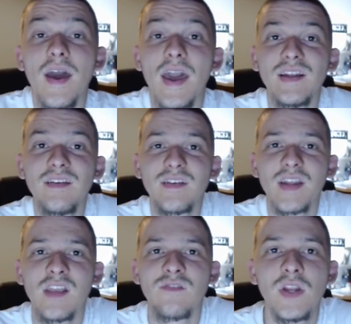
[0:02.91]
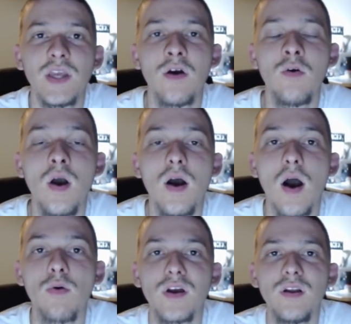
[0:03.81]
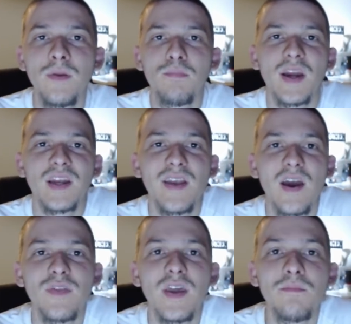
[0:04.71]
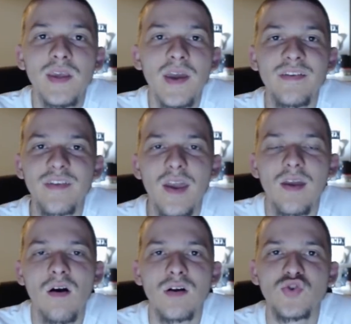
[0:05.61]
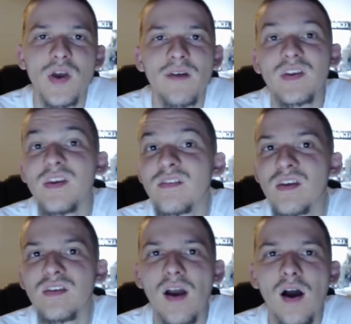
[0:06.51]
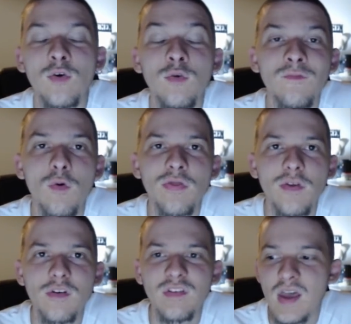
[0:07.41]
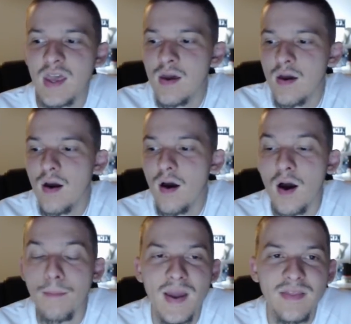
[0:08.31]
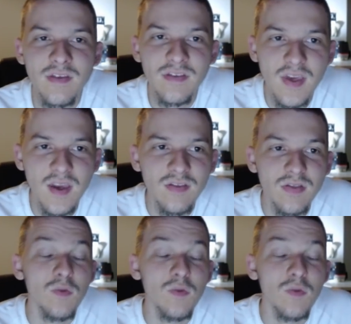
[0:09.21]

and in today's video, uh, we're going to be breaking down the NBA slate on DraftKings and Yahoo for Thursday, uh, May the 6th.